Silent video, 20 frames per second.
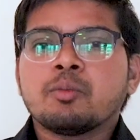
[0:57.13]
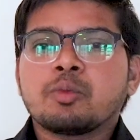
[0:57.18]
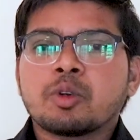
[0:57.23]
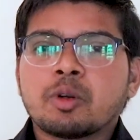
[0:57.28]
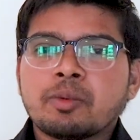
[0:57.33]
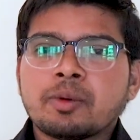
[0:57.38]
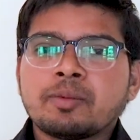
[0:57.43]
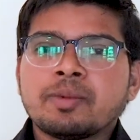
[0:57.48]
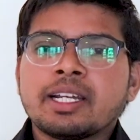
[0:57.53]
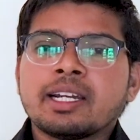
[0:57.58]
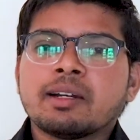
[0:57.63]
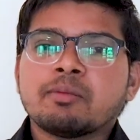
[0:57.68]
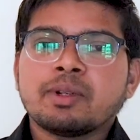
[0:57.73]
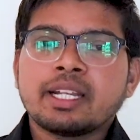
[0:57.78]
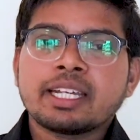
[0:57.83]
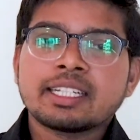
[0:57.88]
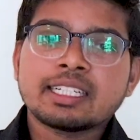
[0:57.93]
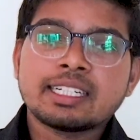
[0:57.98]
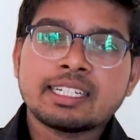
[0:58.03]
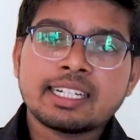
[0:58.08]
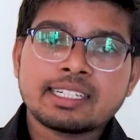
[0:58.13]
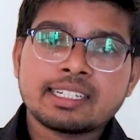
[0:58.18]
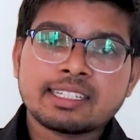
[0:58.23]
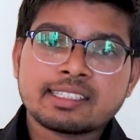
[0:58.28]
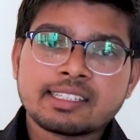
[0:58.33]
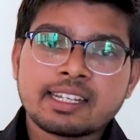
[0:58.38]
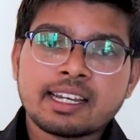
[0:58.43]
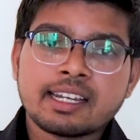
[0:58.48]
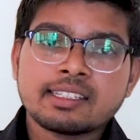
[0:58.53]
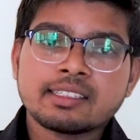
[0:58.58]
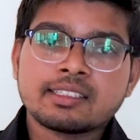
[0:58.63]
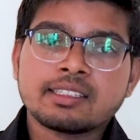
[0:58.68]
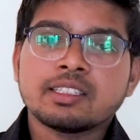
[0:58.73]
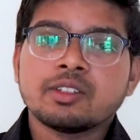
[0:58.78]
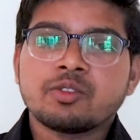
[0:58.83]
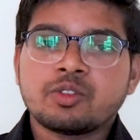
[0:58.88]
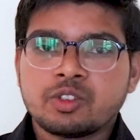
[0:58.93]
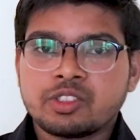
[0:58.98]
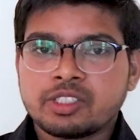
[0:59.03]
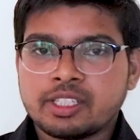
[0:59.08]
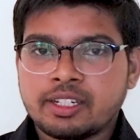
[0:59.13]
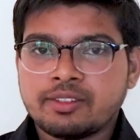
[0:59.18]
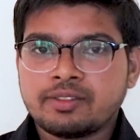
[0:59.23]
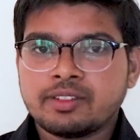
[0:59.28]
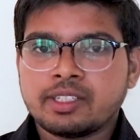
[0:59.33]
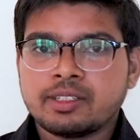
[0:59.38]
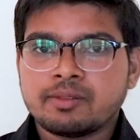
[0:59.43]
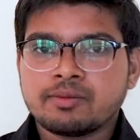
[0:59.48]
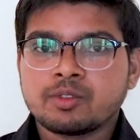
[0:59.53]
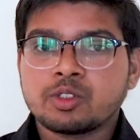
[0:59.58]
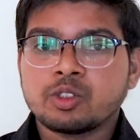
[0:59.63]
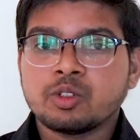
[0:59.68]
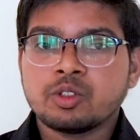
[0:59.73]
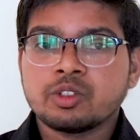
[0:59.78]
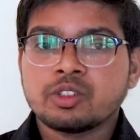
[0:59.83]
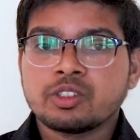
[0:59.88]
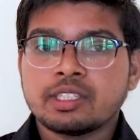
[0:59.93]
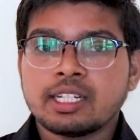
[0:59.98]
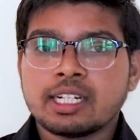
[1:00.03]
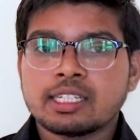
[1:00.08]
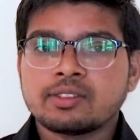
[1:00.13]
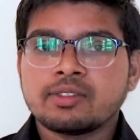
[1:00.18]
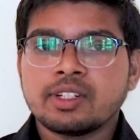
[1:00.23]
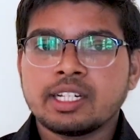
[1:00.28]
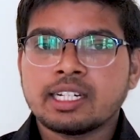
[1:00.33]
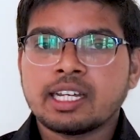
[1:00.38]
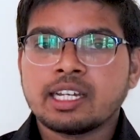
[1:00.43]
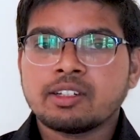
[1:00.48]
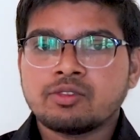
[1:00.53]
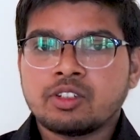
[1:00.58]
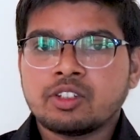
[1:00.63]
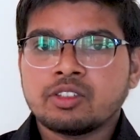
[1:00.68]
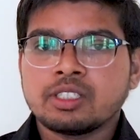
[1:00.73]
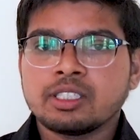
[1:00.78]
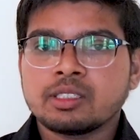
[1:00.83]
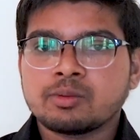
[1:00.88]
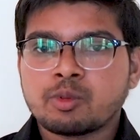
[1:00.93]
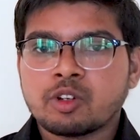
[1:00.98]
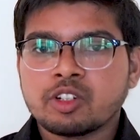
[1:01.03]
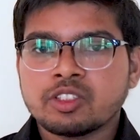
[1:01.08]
probably applying the data science in the food safety. So that's when I found this